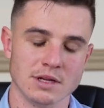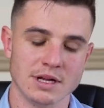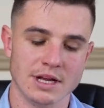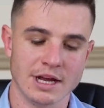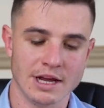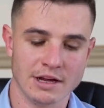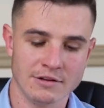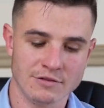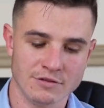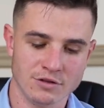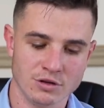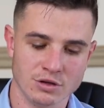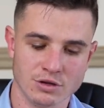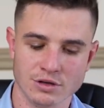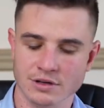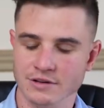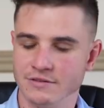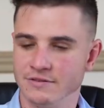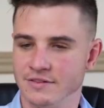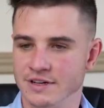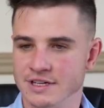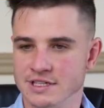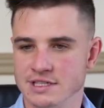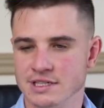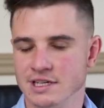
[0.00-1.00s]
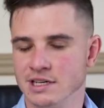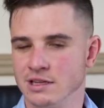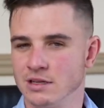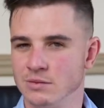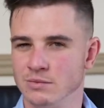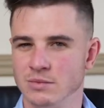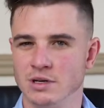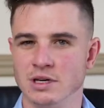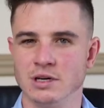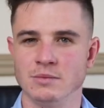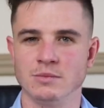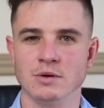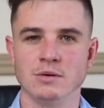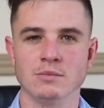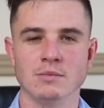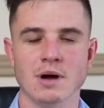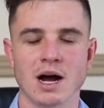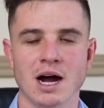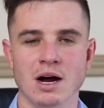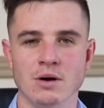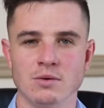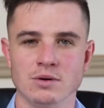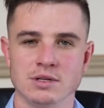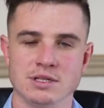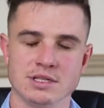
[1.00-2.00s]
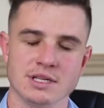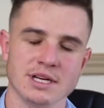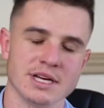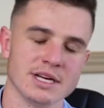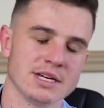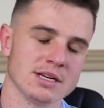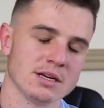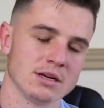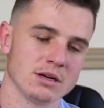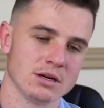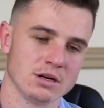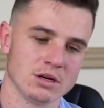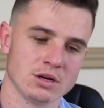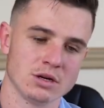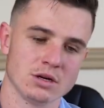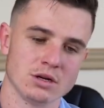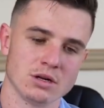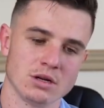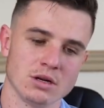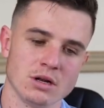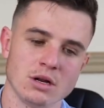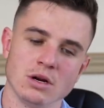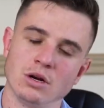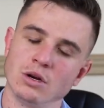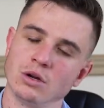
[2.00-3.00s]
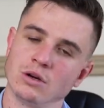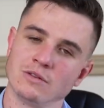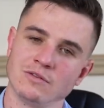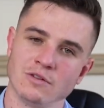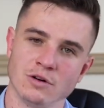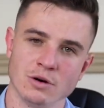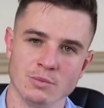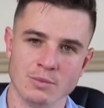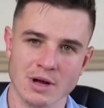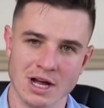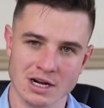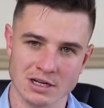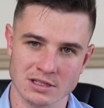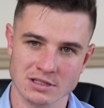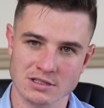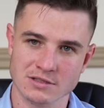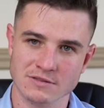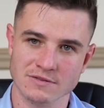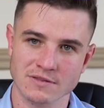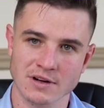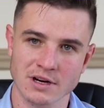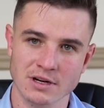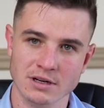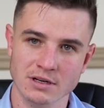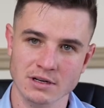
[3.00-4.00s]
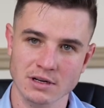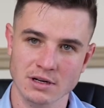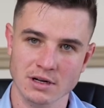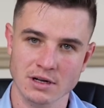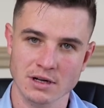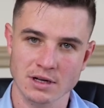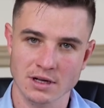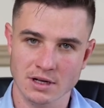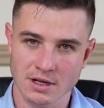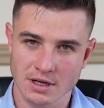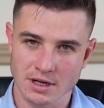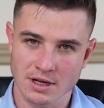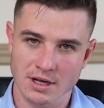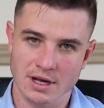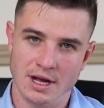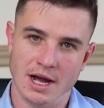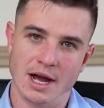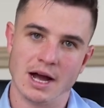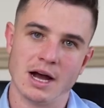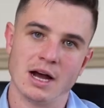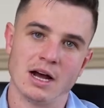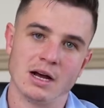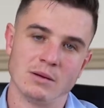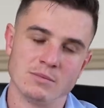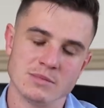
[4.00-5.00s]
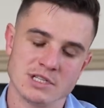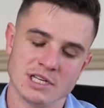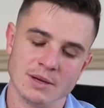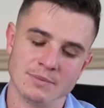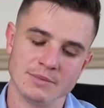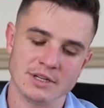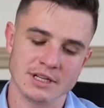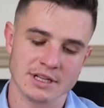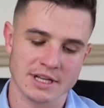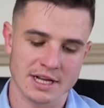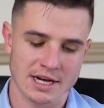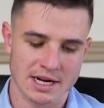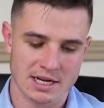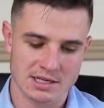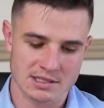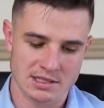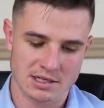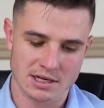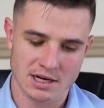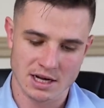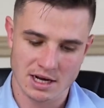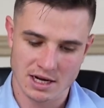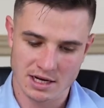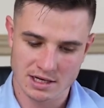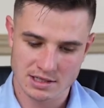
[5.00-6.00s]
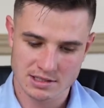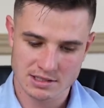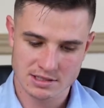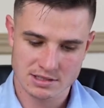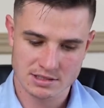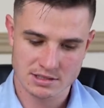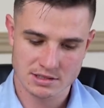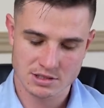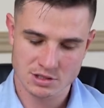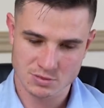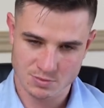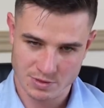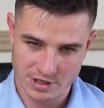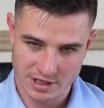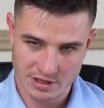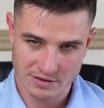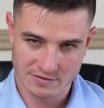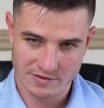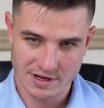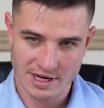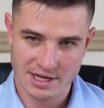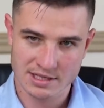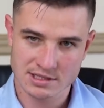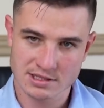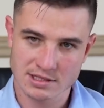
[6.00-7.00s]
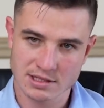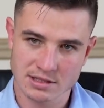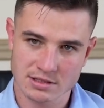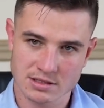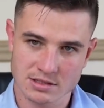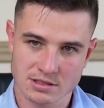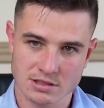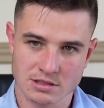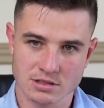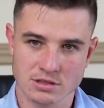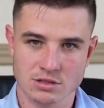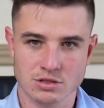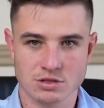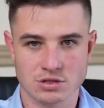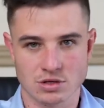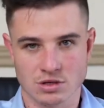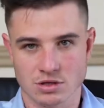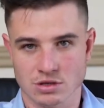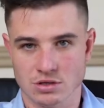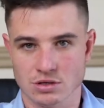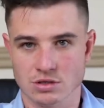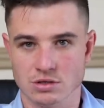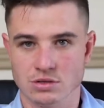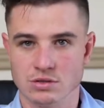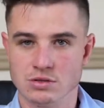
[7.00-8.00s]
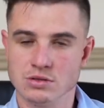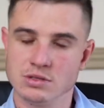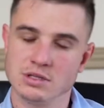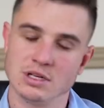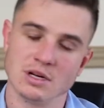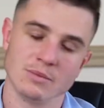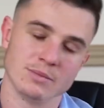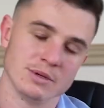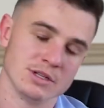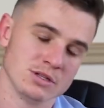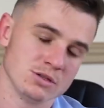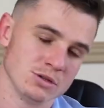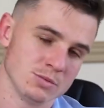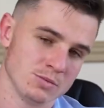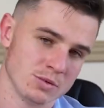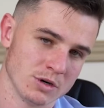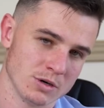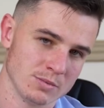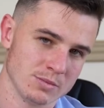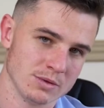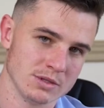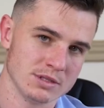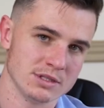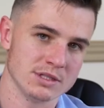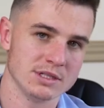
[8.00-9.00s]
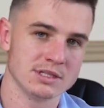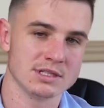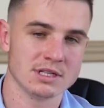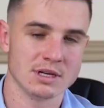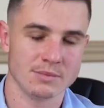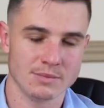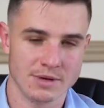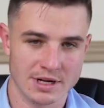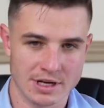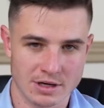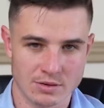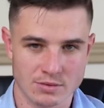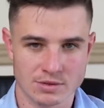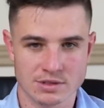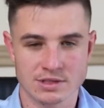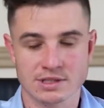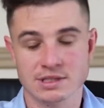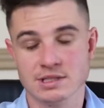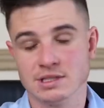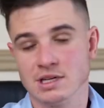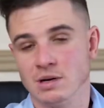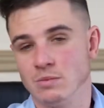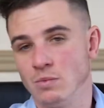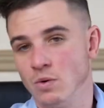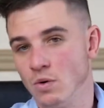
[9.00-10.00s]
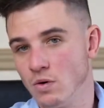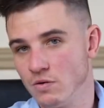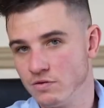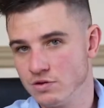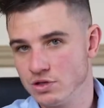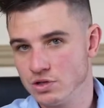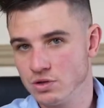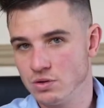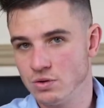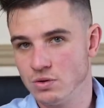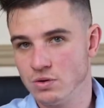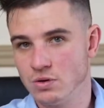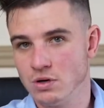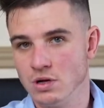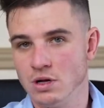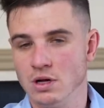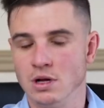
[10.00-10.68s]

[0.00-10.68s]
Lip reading: If you're investing the minimum, I would say look for a balanced fund. Something that has a nice spread of assets, so some into property, some equity, some offshore.